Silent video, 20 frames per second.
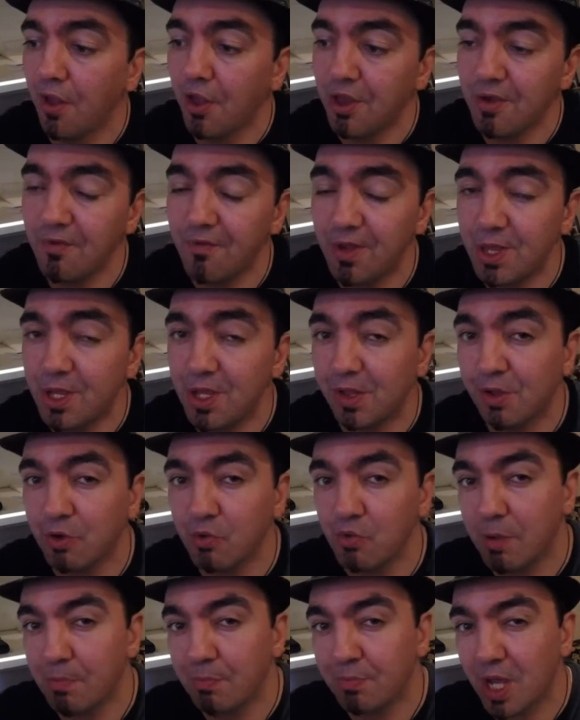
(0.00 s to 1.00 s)
If it is a
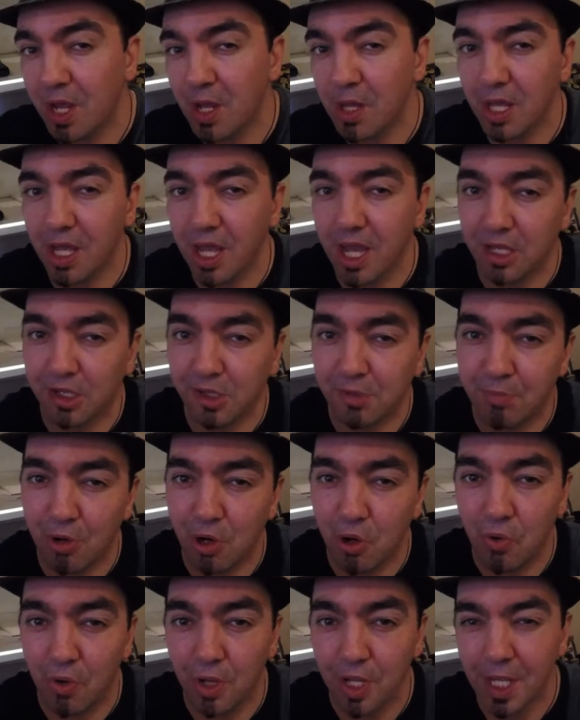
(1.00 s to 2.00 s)
reptile
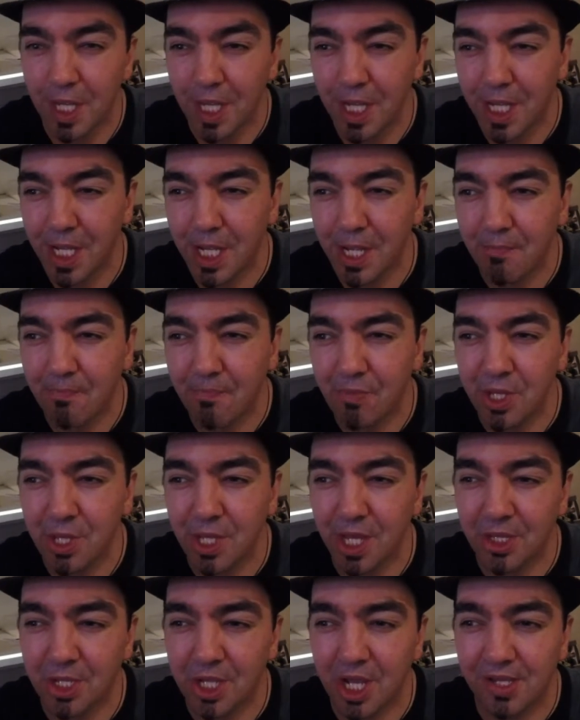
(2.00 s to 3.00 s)
expo, in
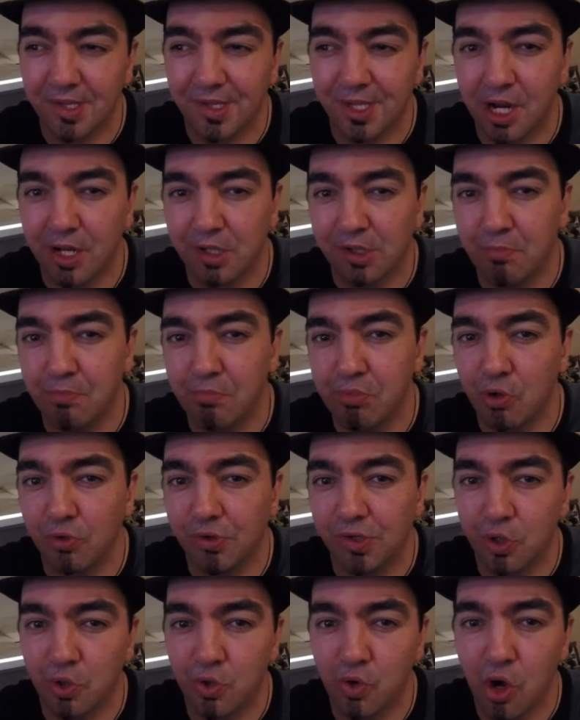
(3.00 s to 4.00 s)
that case there are some
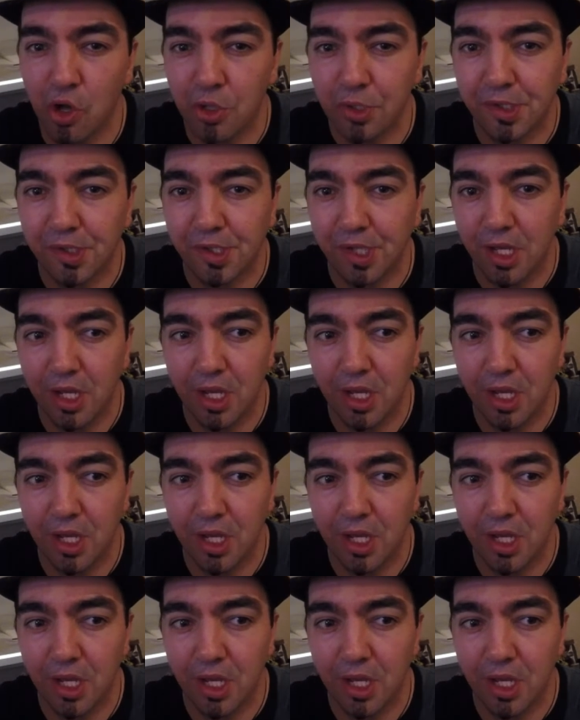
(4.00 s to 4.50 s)
pros and cons.